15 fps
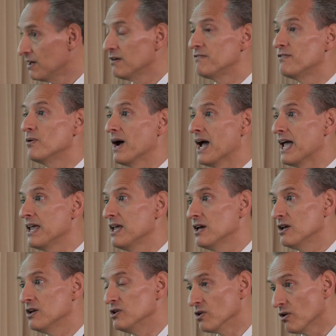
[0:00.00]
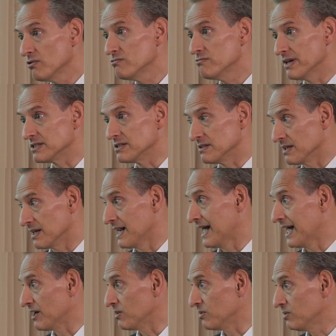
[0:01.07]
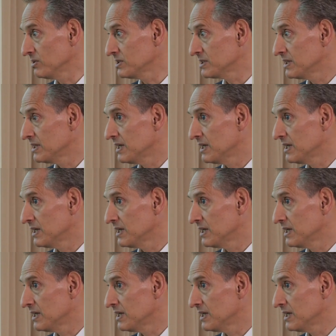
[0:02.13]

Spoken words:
For a non-resident landlord,